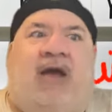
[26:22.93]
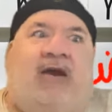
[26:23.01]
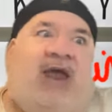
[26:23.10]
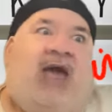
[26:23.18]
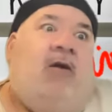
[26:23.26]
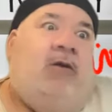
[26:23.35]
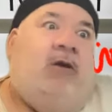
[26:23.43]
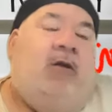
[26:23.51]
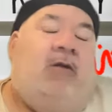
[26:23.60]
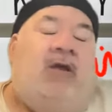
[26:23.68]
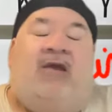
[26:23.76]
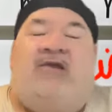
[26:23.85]
I now,
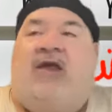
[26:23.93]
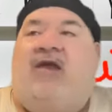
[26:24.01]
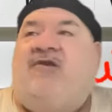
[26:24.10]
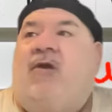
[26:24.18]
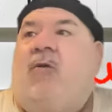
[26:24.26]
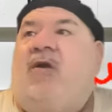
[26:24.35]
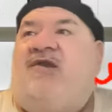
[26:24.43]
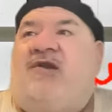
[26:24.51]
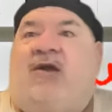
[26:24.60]
as always,